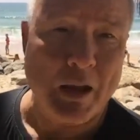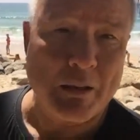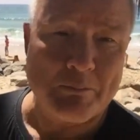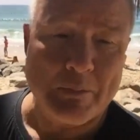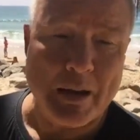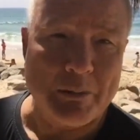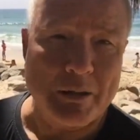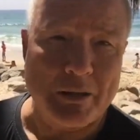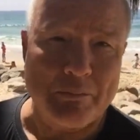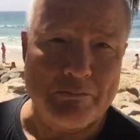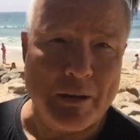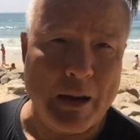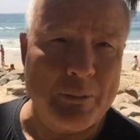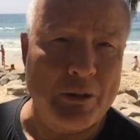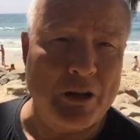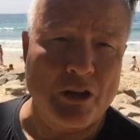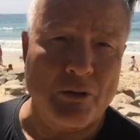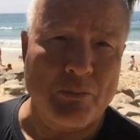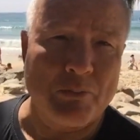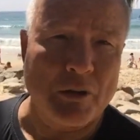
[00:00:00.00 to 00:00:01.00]
maybe,
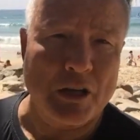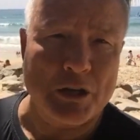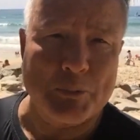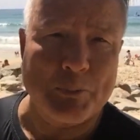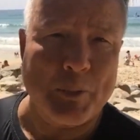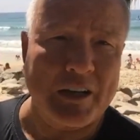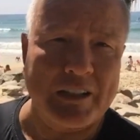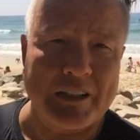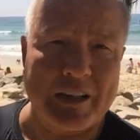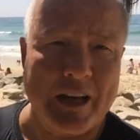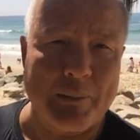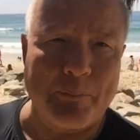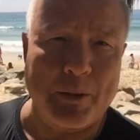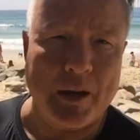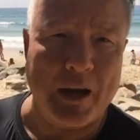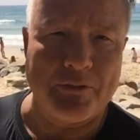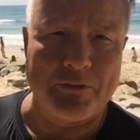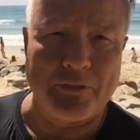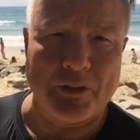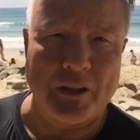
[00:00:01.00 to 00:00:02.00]
maybe you expect to get
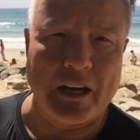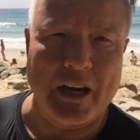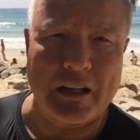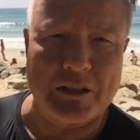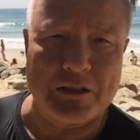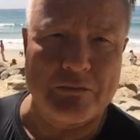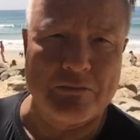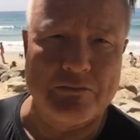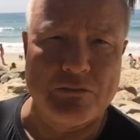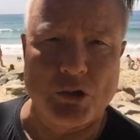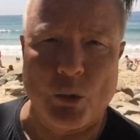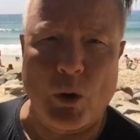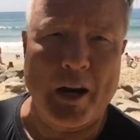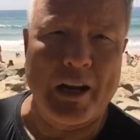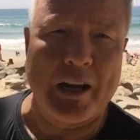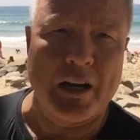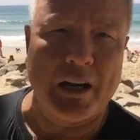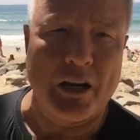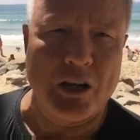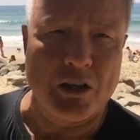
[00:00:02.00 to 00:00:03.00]
paid for the next
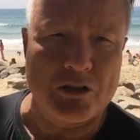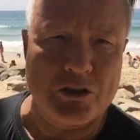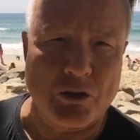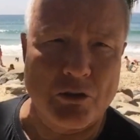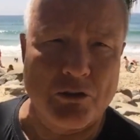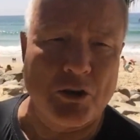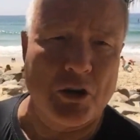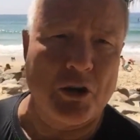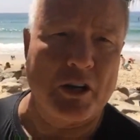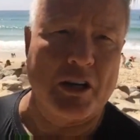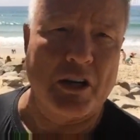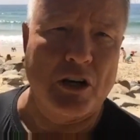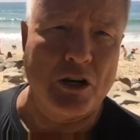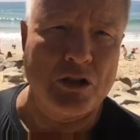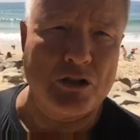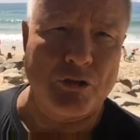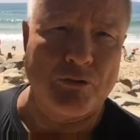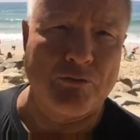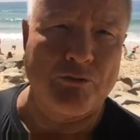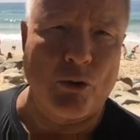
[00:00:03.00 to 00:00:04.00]
twenty years or thirty
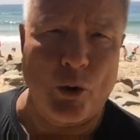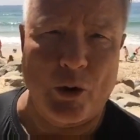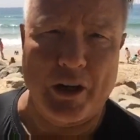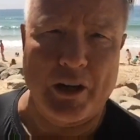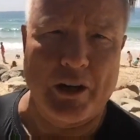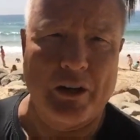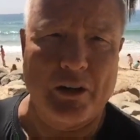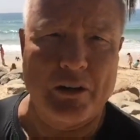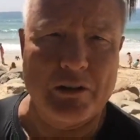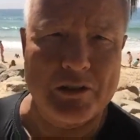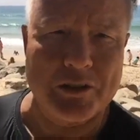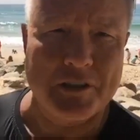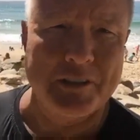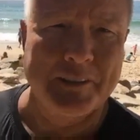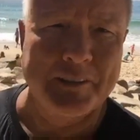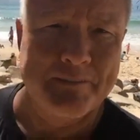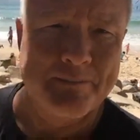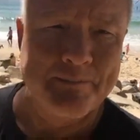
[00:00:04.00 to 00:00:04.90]
years or forty years.